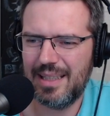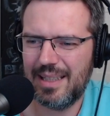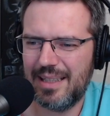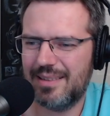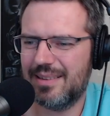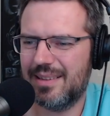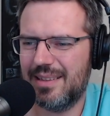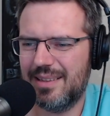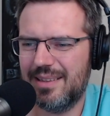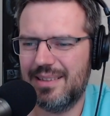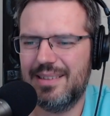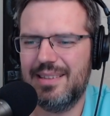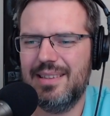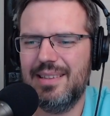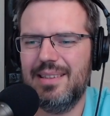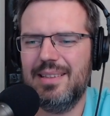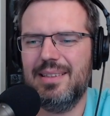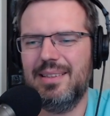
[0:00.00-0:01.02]
and then
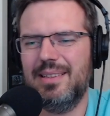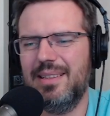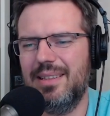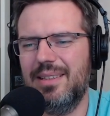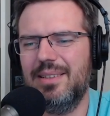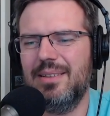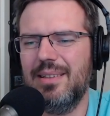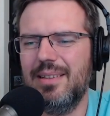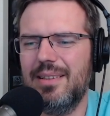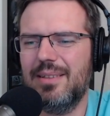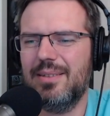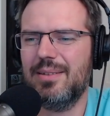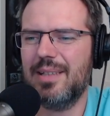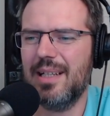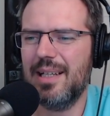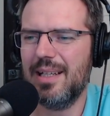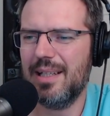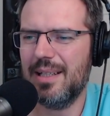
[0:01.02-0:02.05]
ah, here, ah,
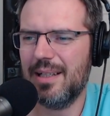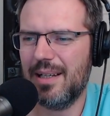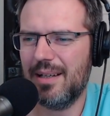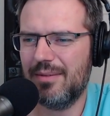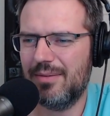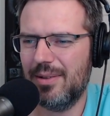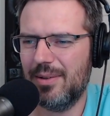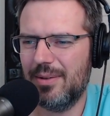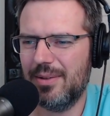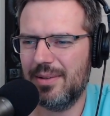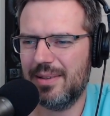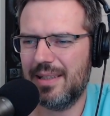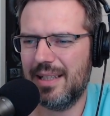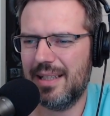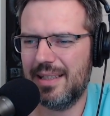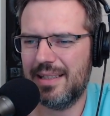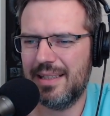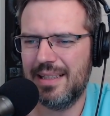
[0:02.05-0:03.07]
okay, I've learned
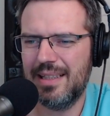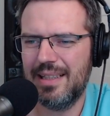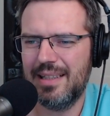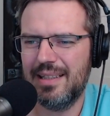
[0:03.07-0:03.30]
that